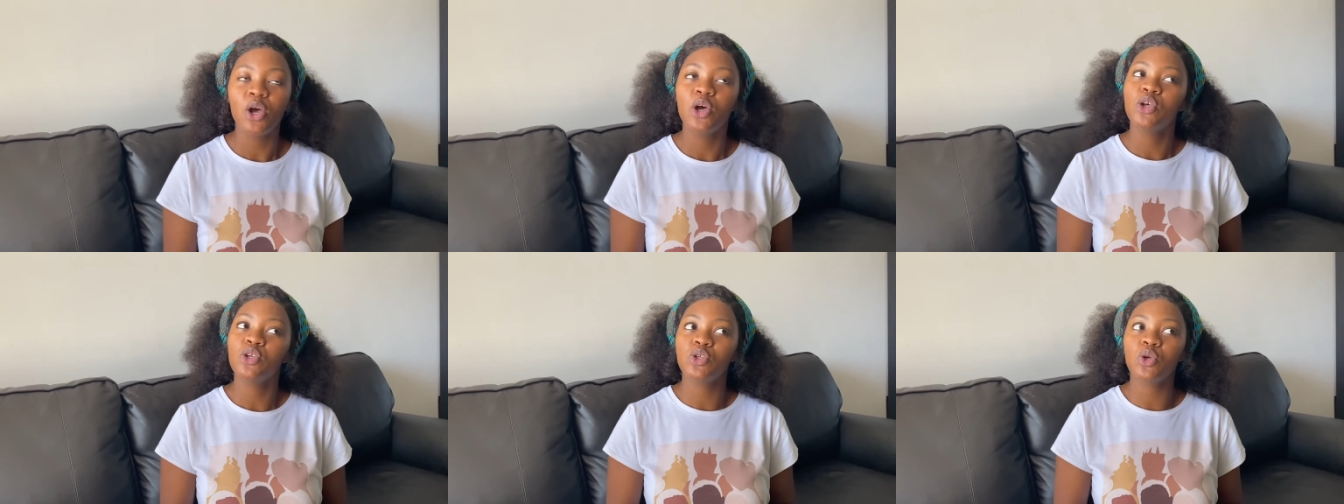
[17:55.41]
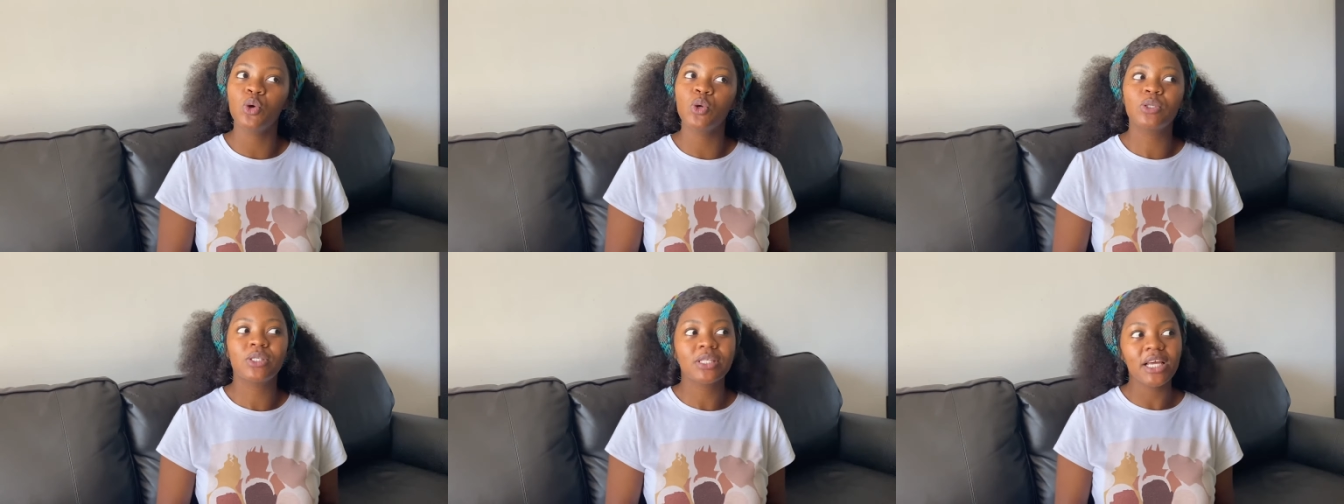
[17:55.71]

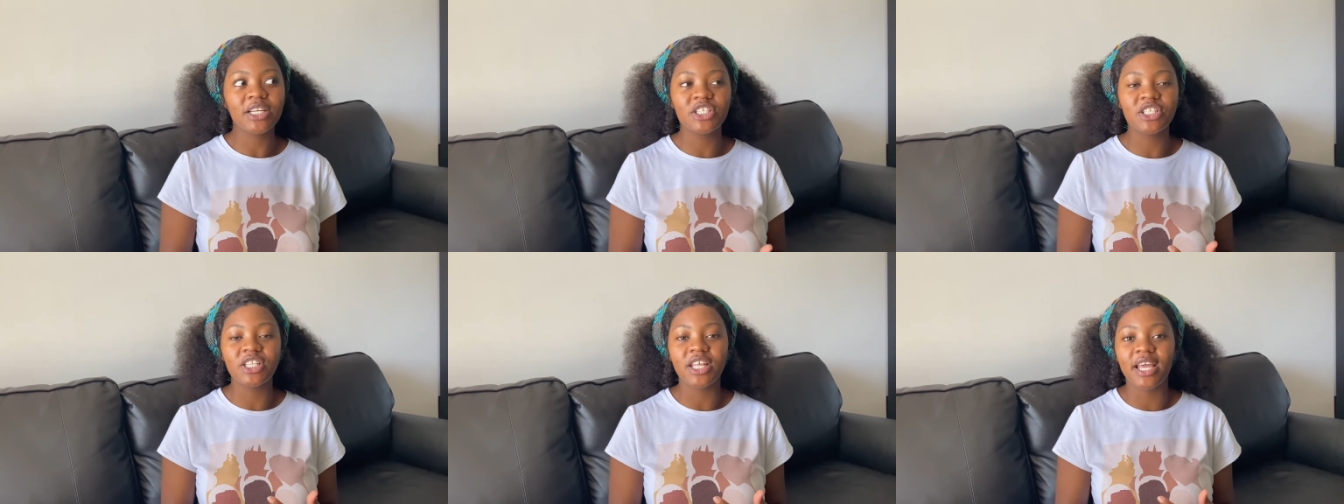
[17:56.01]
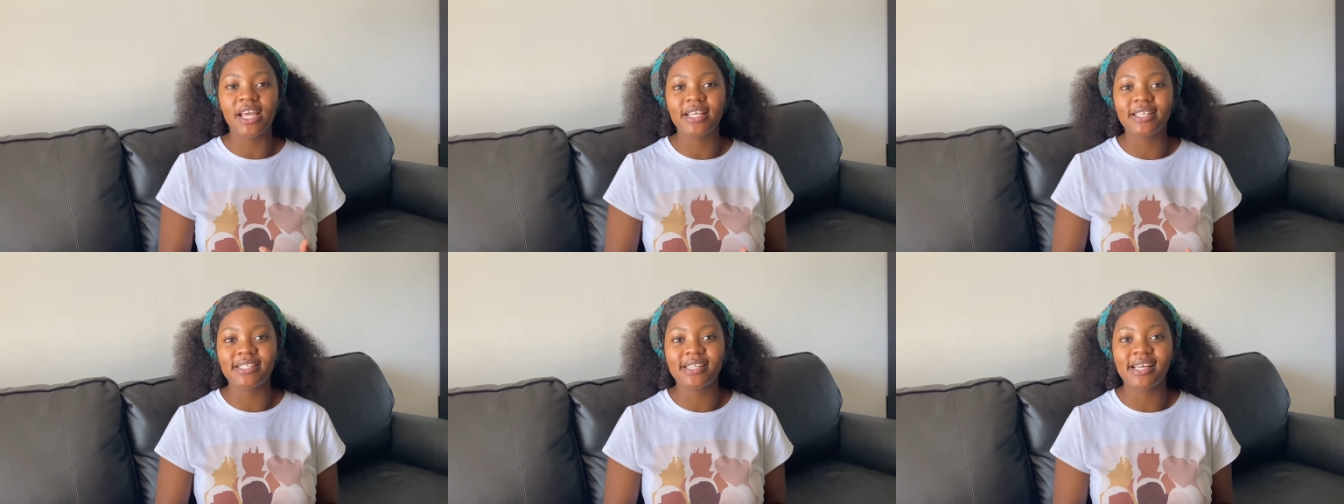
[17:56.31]
So such
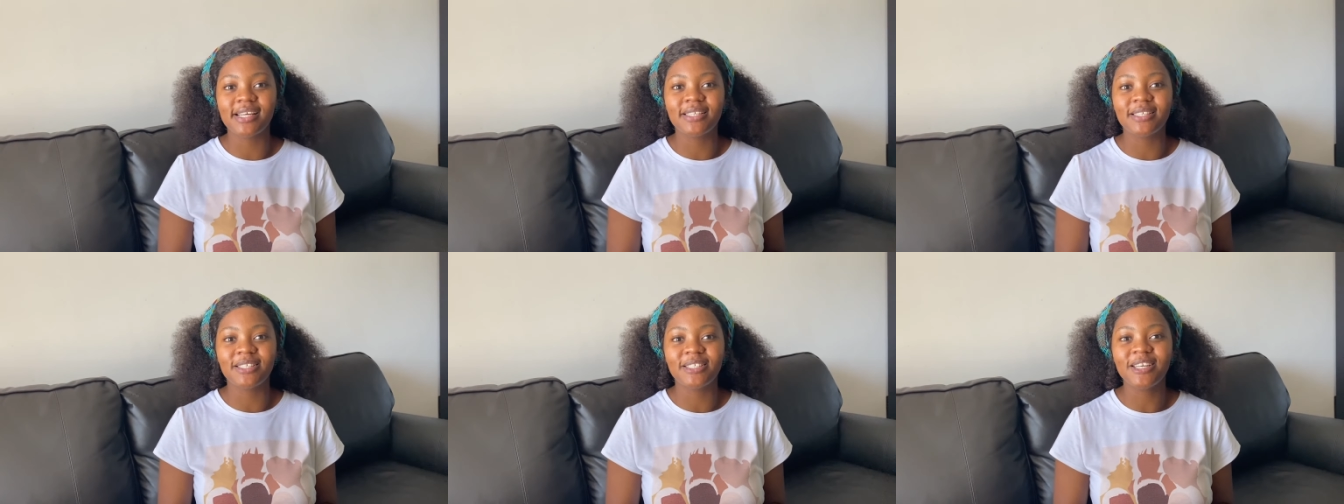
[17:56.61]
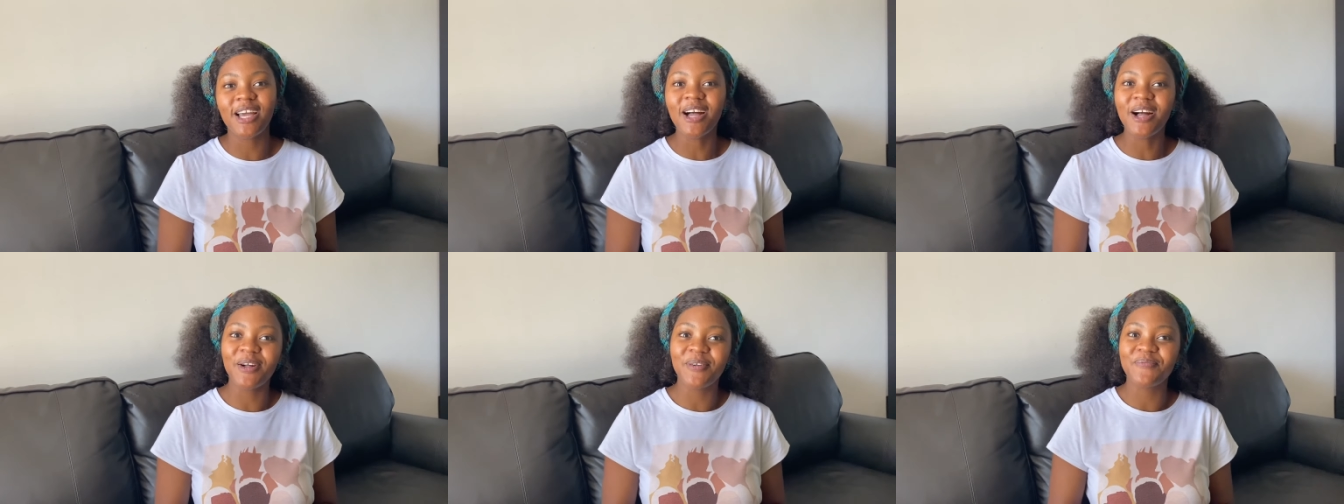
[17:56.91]
things. And
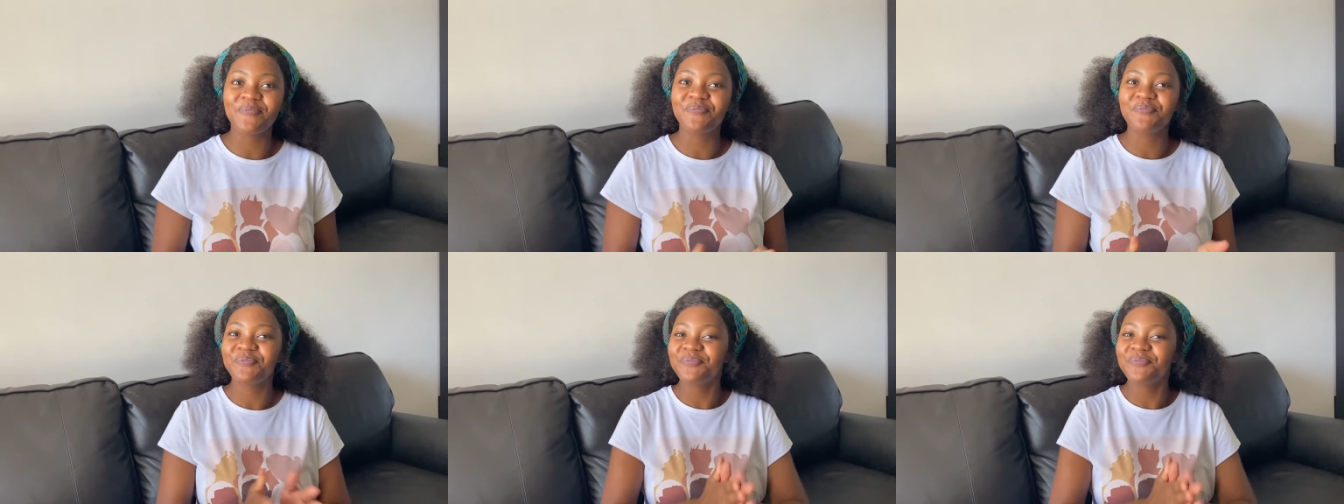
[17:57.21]
yeah,